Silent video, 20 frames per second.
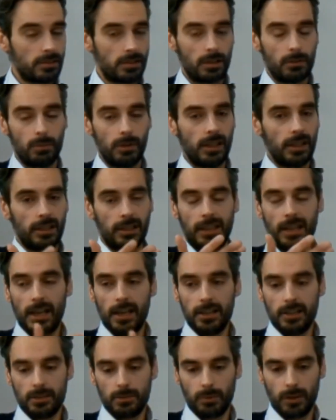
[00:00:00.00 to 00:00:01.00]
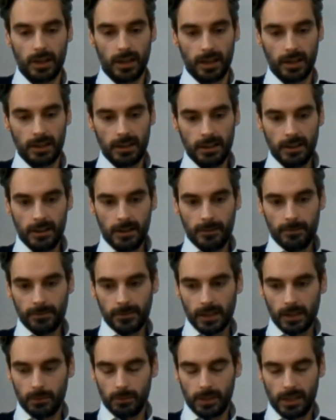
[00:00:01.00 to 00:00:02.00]
So we had a case where
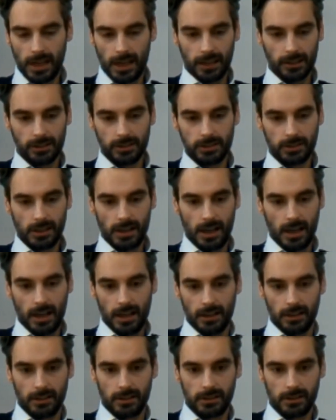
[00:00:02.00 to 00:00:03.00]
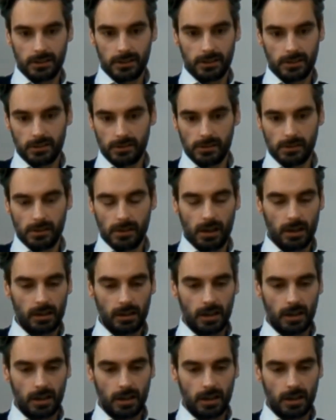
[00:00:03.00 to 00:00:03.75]
we had our